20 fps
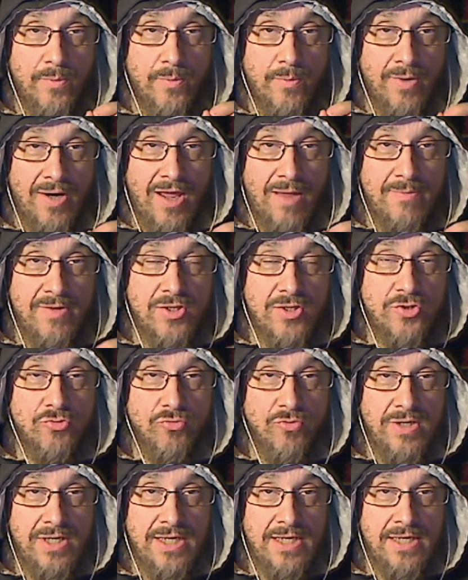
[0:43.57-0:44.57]
But I'm
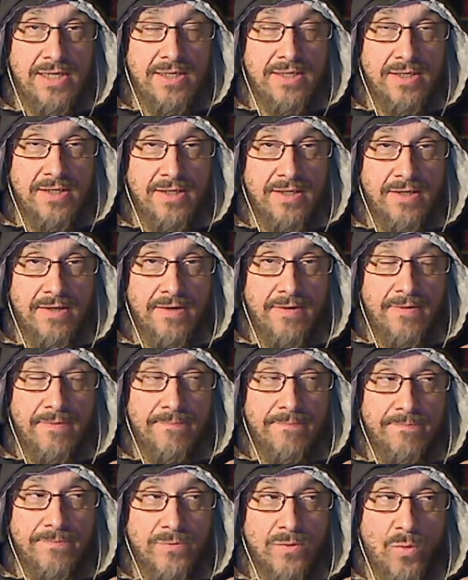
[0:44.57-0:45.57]
intrigued
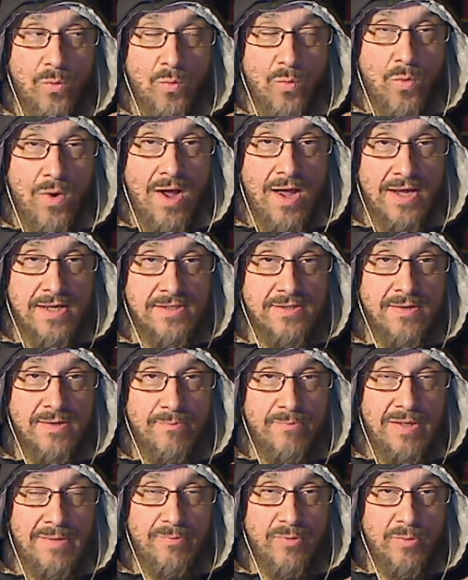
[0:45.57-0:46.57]
why
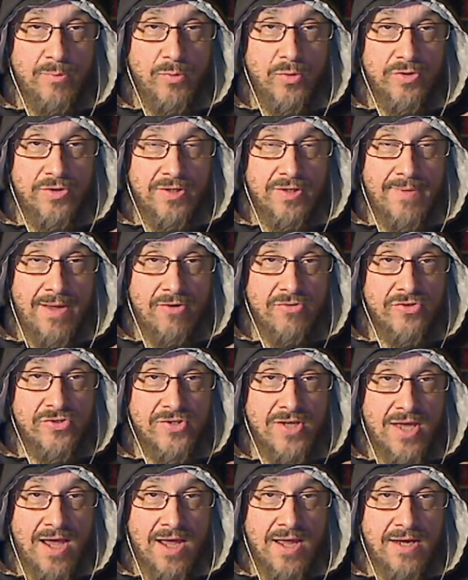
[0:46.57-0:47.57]
some people put them
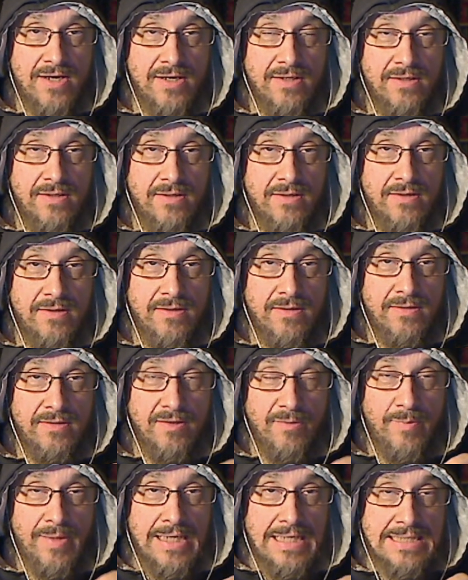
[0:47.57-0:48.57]
outside
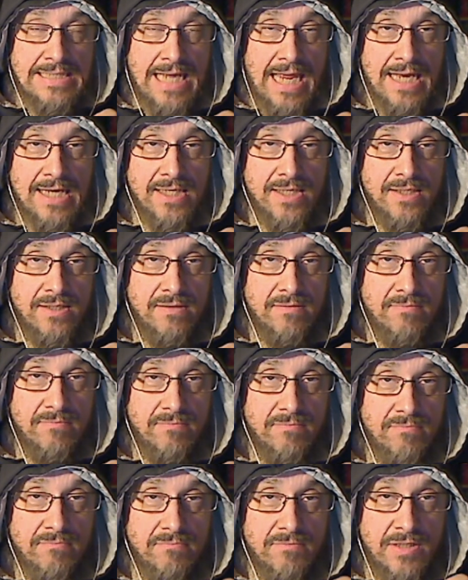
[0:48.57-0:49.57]
the big tent
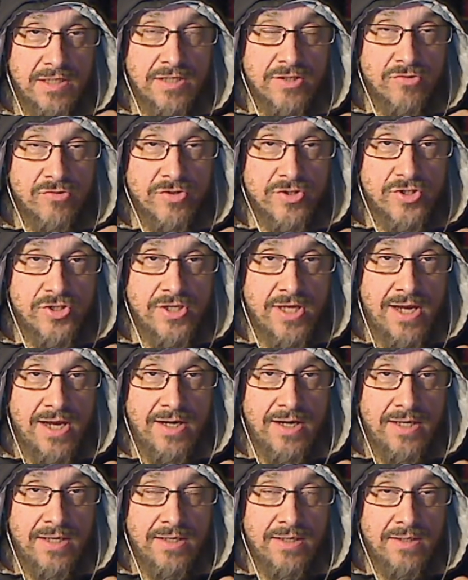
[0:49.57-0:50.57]
that is
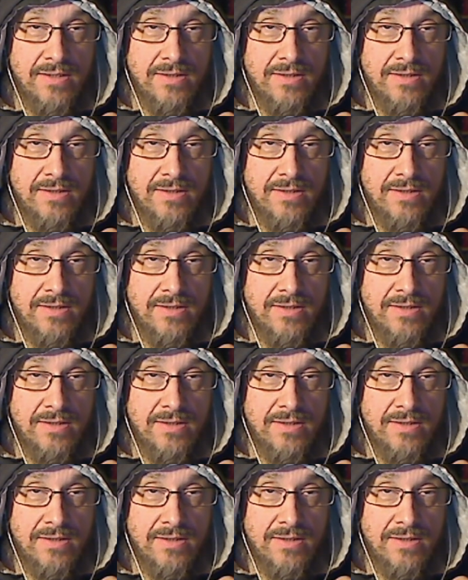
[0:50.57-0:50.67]
Christianity.